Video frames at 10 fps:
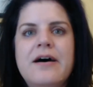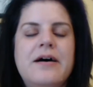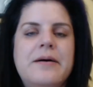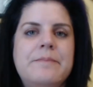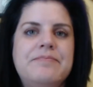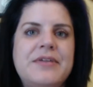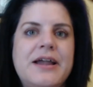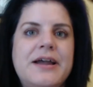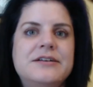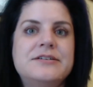
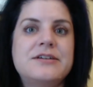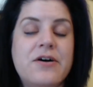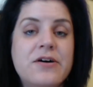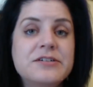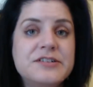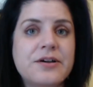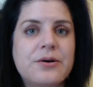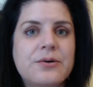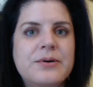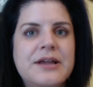and
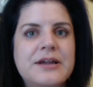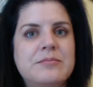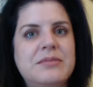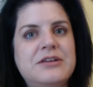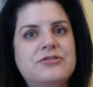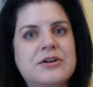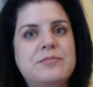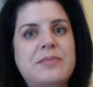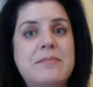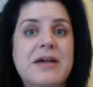also it can be
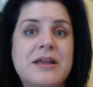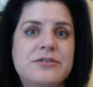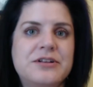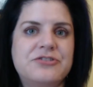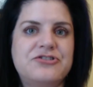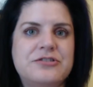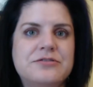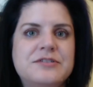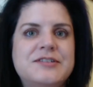triggered by medical issues.